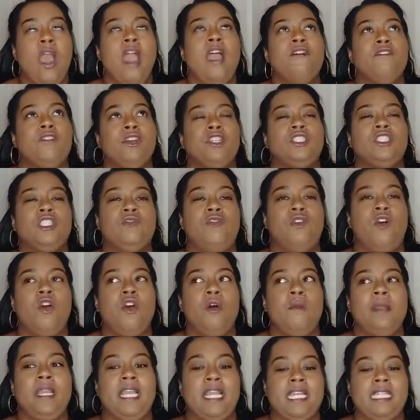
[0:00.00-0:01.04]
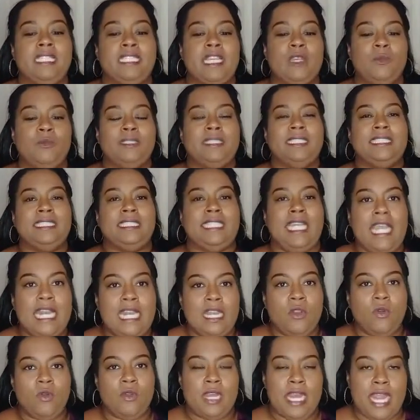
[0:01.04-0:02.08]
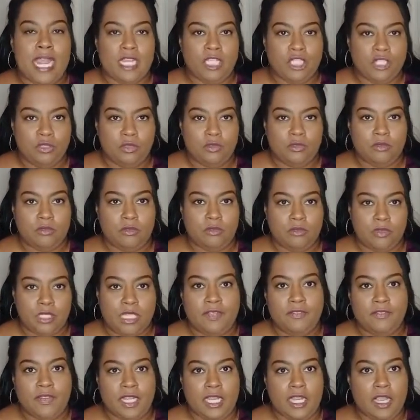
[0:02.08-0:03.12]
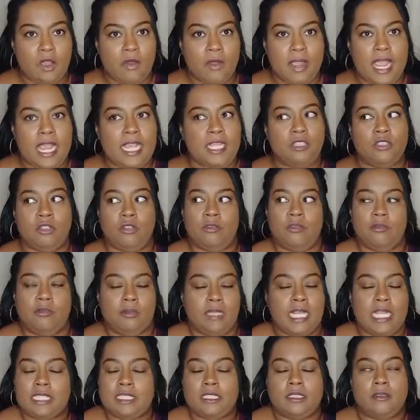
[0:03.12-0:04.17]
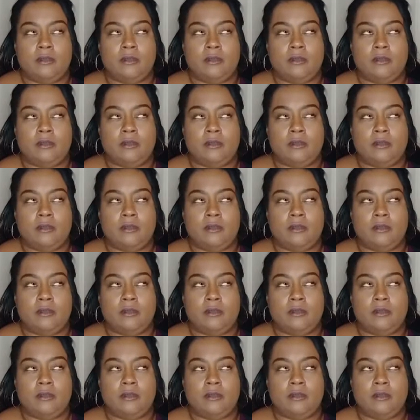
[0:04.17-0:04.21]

first of all, because it was stated on national TV. Okay, so that's